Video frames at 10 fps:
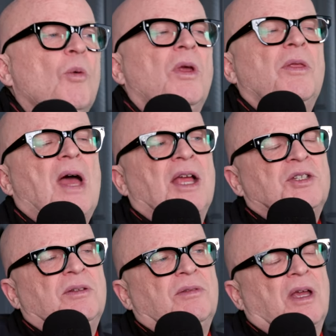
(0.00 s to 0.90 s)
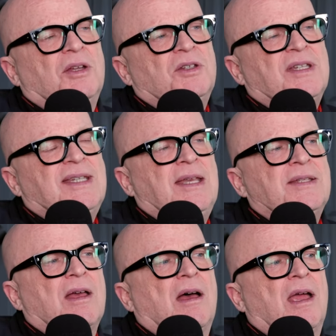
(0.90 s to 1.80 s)
Well, actually, the scenes
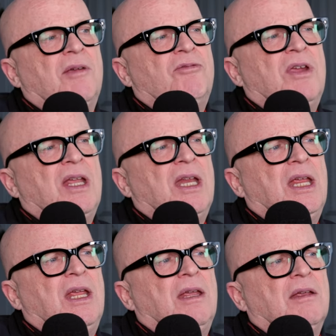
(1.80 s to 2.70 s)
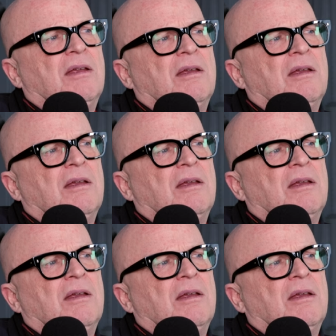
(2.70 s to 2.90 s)
that I really